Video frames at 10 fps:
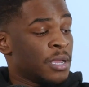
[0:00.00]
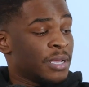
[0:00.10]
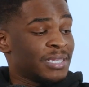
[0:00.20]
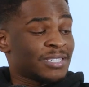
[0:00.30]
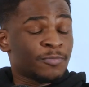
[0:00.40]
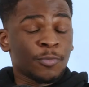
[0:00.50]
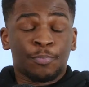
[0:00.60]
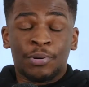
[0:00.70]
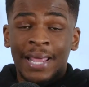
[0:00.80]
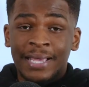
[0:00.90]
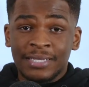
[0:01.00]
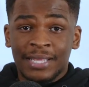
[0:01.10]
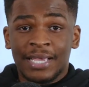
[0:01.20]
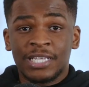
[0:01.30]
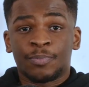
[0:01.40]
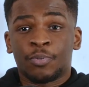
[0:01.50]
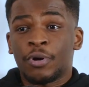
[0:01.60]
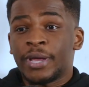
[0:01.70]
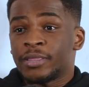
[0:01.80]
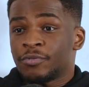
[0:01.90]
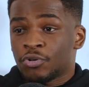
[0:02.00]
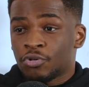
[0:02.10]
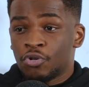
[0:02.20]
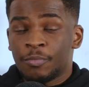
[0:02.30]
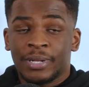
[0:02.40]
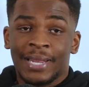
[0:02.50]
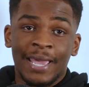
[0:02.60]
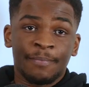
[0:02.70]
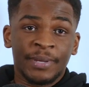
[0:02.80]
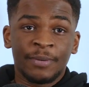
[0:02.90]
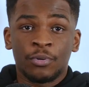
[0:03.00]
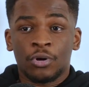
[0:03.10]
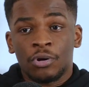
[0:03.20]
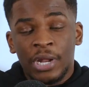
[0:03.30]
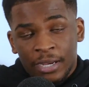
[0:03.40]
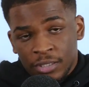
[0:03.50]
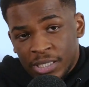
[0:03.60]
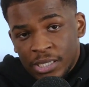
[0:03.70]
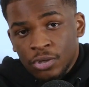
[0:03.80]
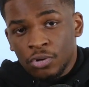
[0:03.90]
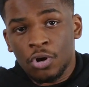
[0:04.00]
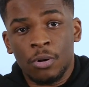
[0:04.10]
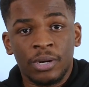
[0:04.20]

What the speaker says: the players that he's brought in, the recruitment, letting people go, let Coutinho go